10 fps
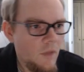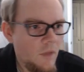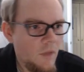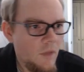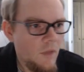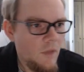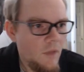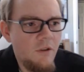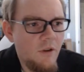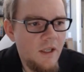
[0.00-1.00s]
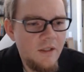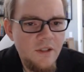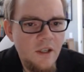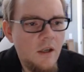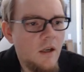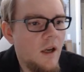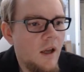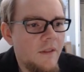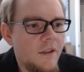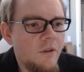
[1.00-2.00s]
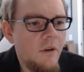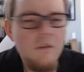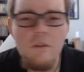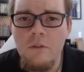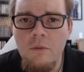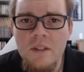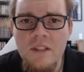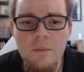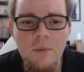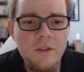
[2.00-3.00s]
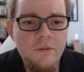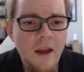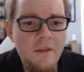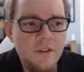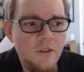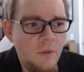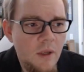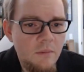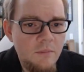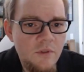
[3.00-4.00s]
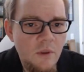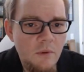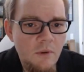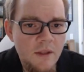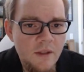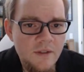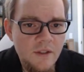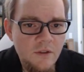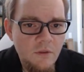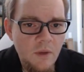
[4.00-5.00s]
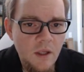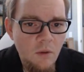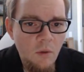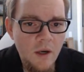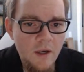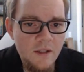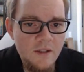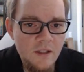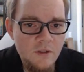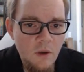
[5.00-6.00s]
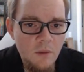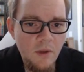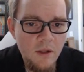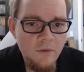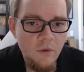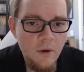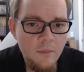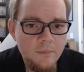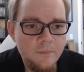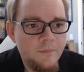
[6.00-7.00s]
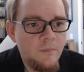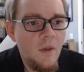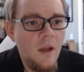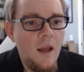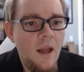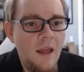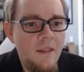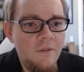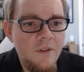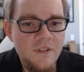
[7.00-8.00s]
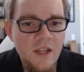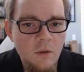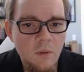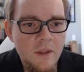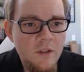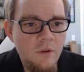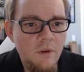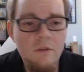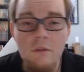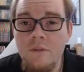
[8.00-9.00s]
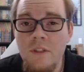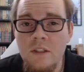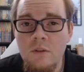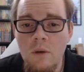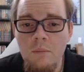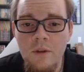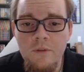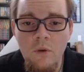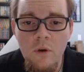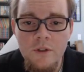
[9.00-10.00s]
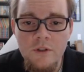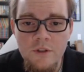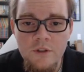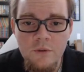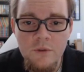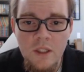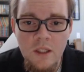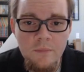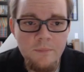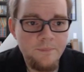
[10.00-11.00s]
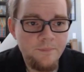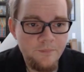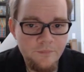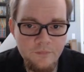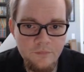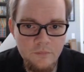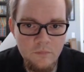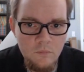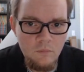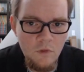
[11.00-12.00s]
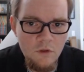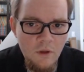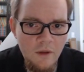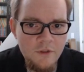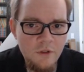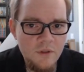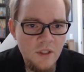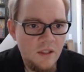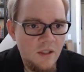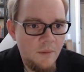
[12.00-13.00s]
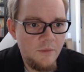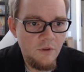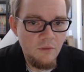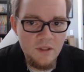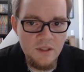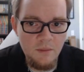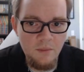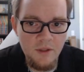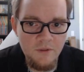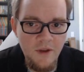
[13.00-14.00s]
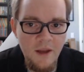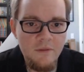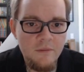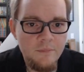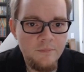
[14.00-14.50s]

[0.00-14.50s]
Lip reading: So as far as ingredients here, the derivative of 3t plus 5 is 3. So I'm going to write this as 3 quantity t squared plus 4. And then for the second one, the derivative of t squared plus 4 is just 2t. So we'll have 2t times 3t plus 5.